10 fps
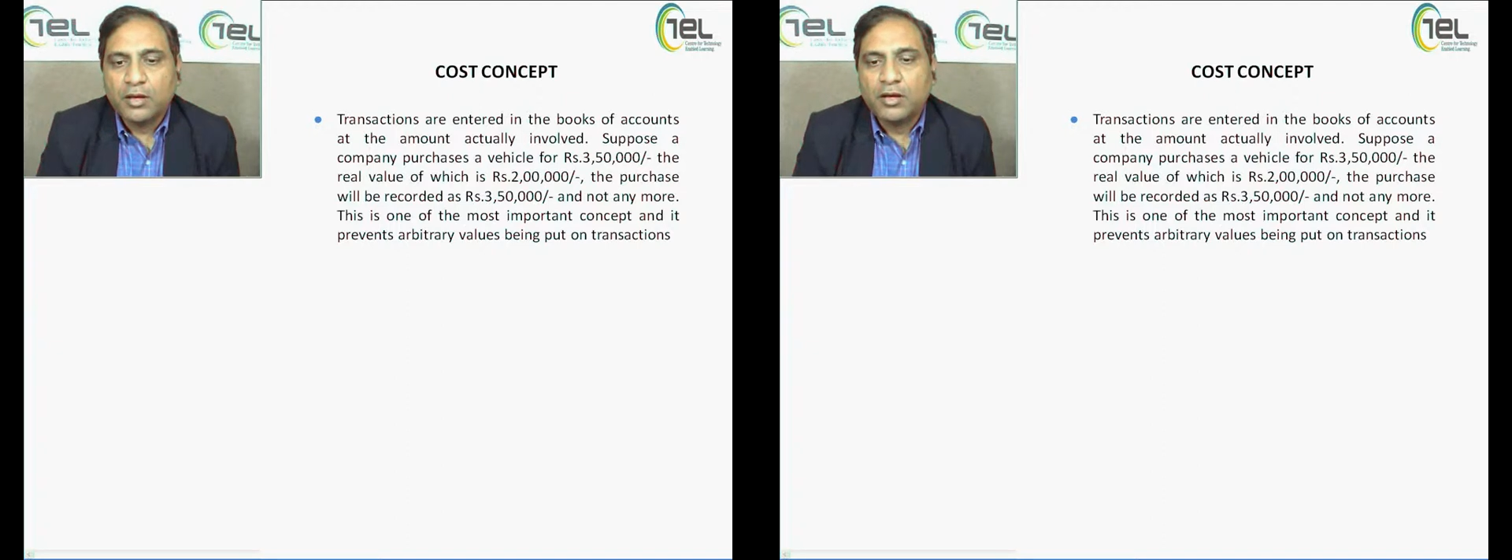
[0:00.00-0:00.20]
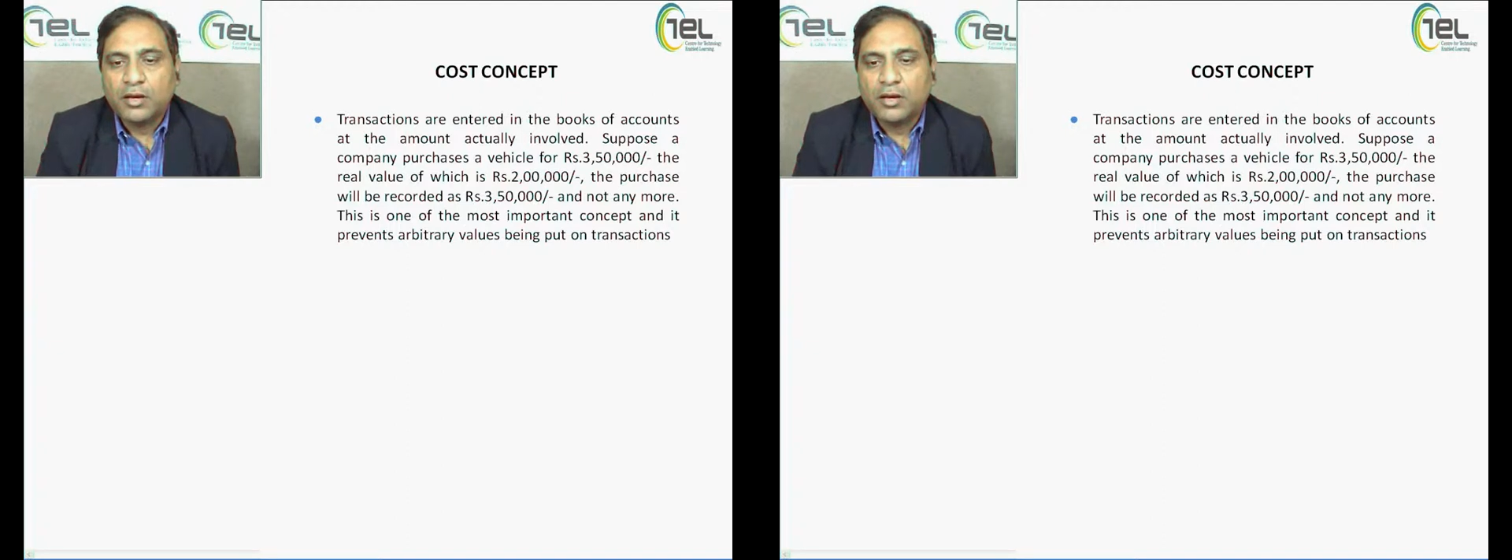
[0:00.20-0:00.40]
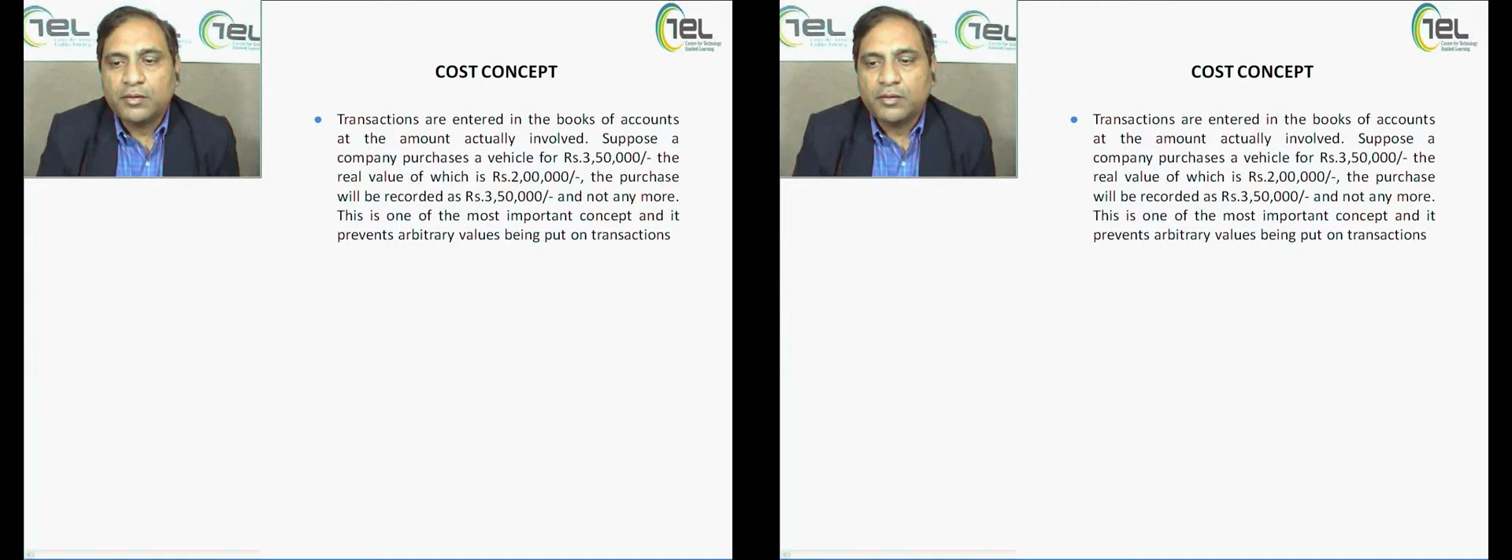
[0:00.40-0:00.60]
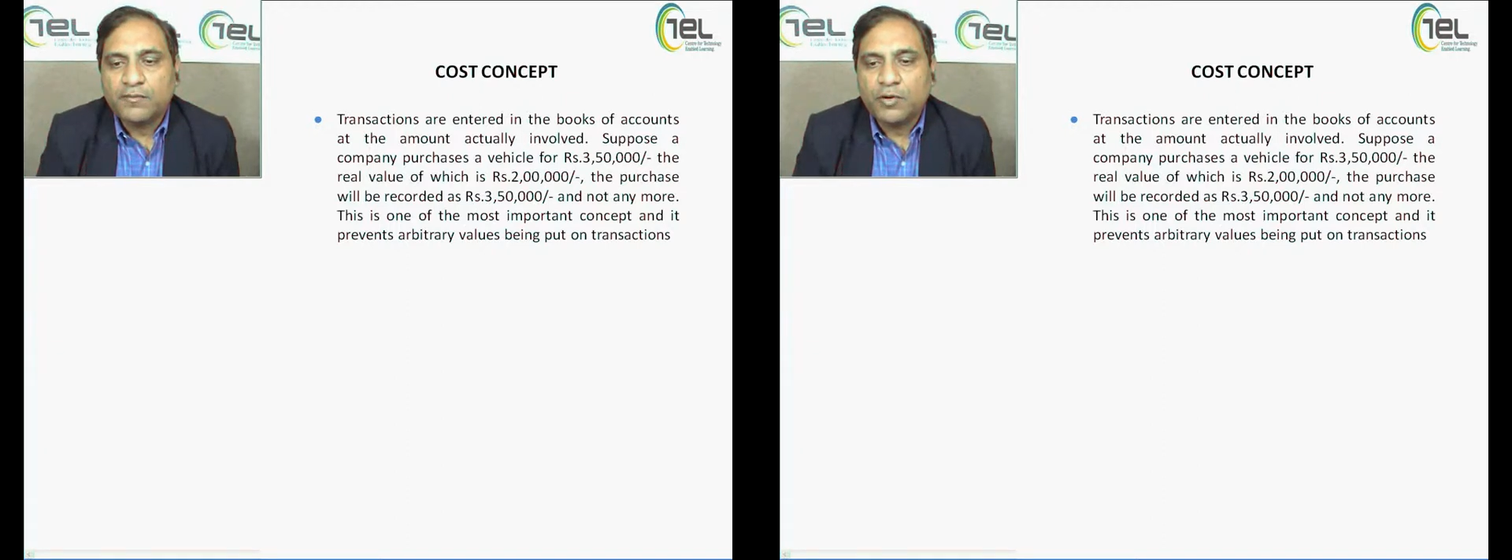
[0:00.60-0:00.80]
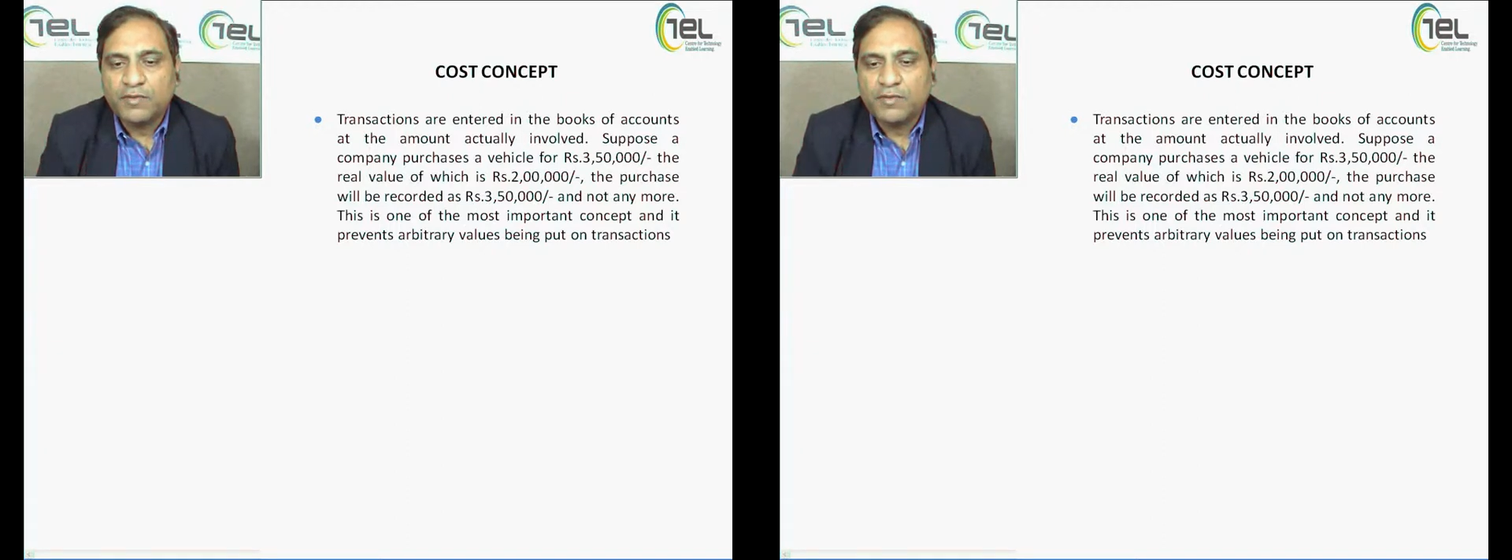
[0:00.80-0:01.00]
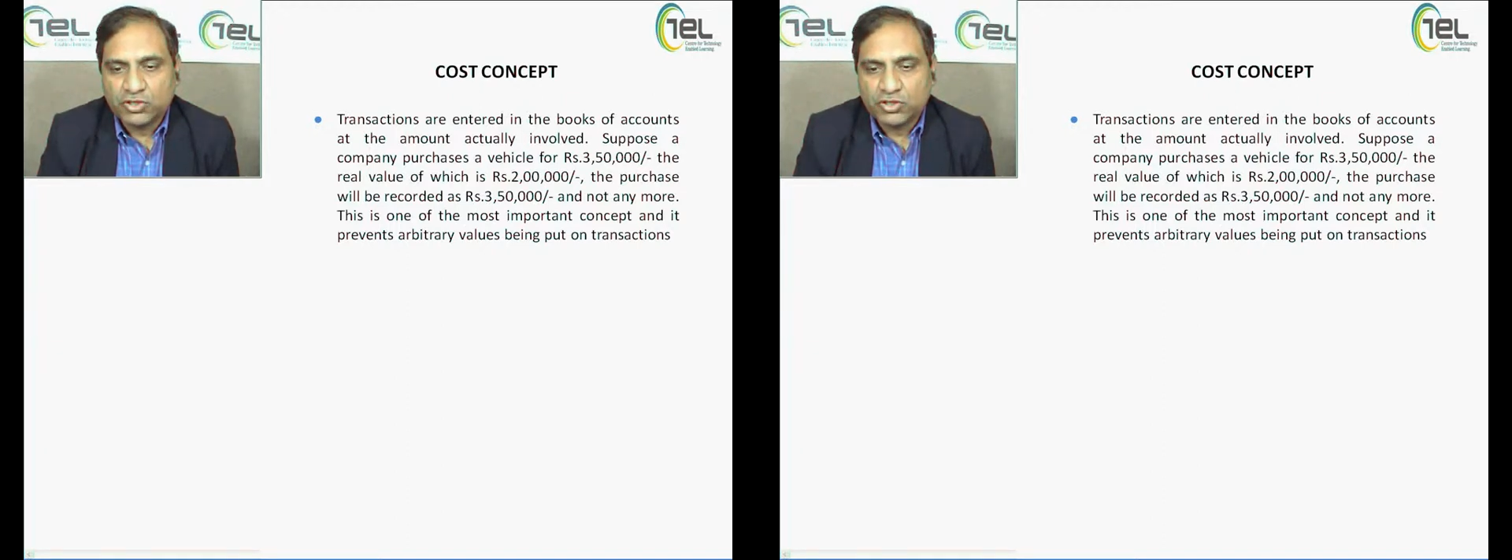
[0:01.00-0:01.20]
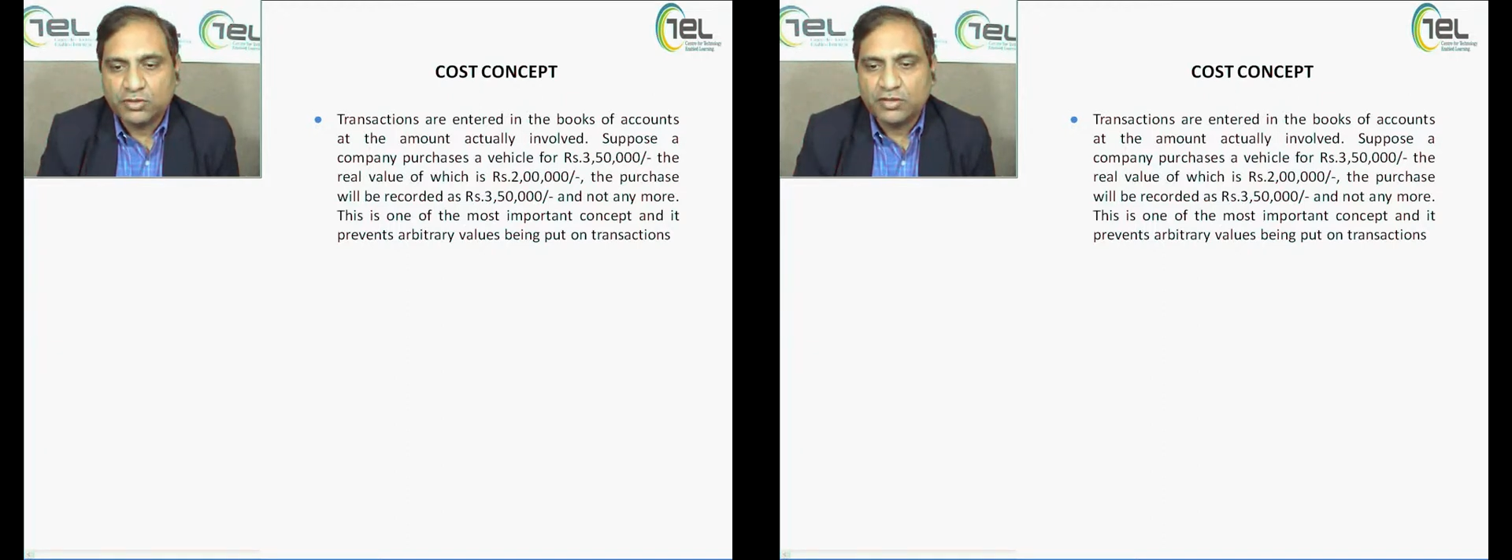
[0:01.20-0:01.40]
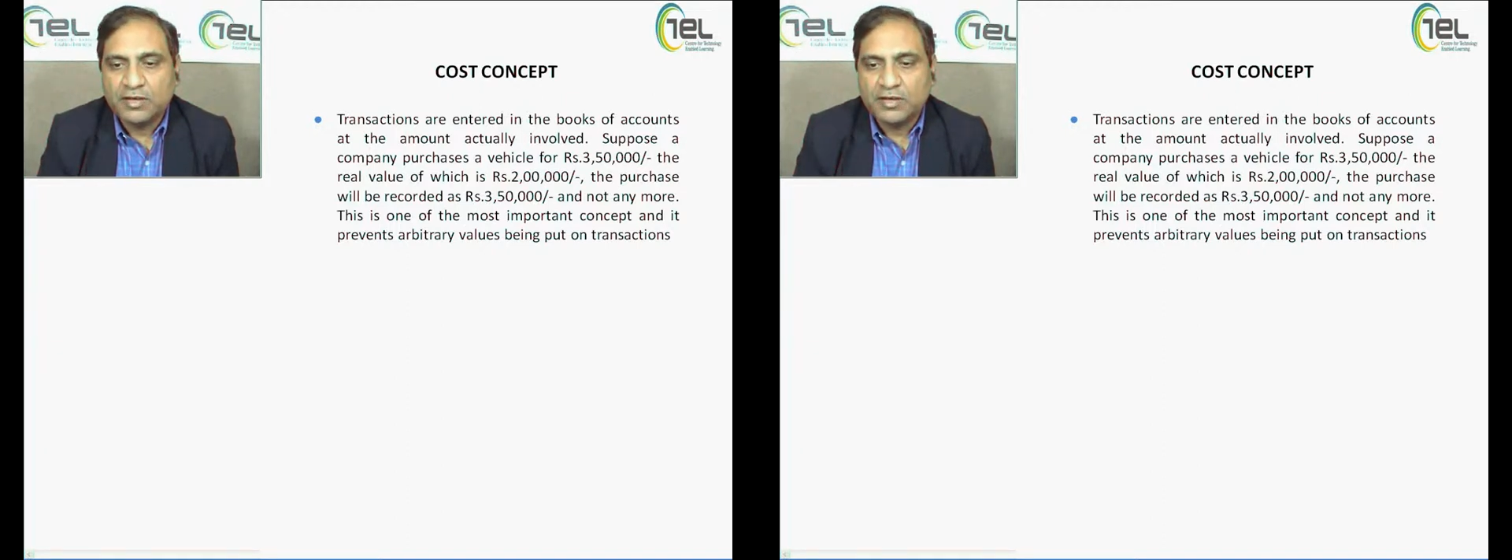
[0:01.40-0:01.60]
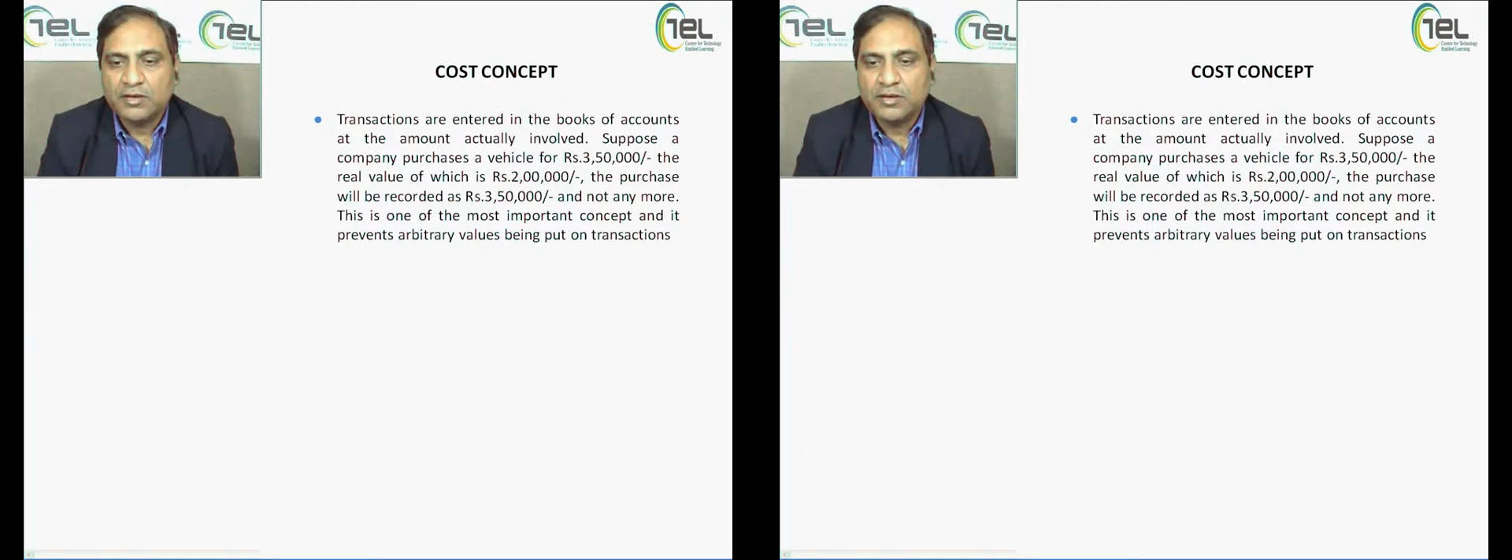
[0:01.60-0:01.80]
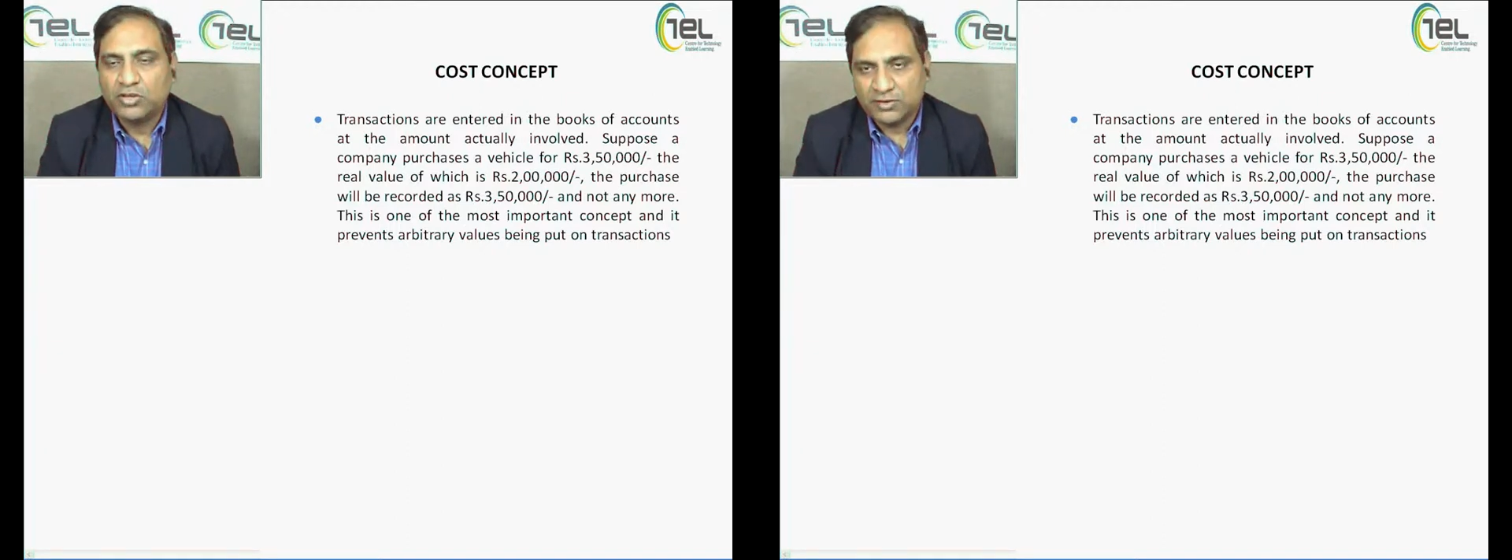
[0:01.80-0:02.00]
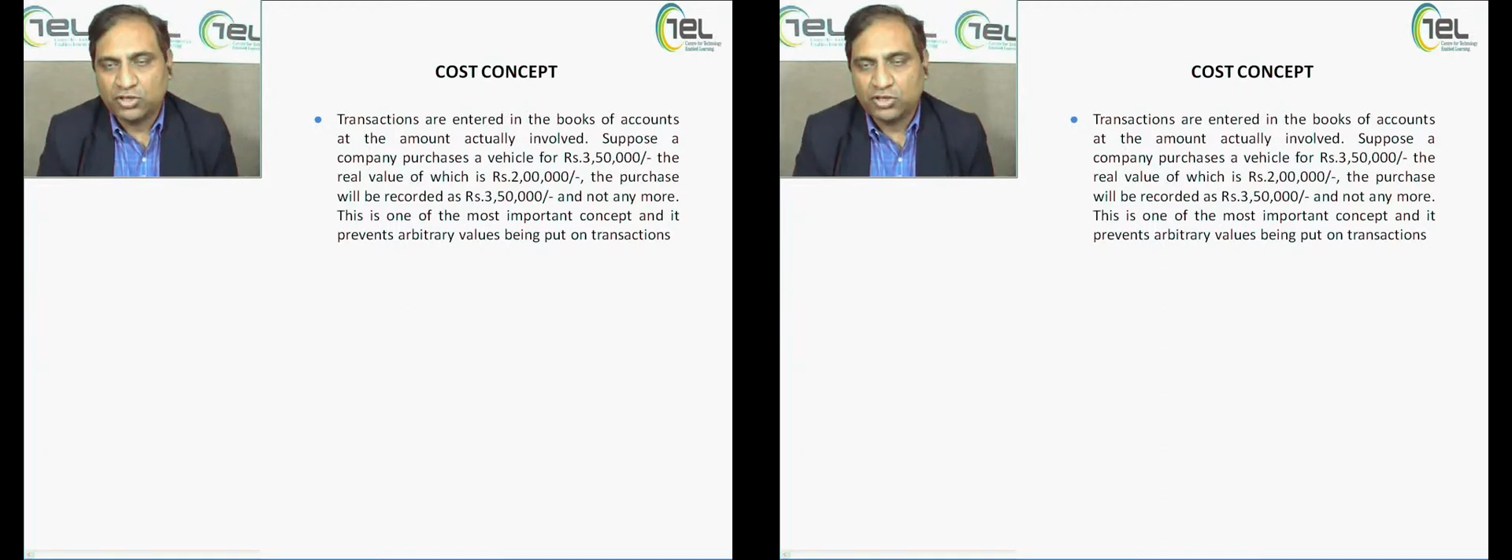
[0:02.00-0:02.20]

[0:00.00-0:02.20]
for which this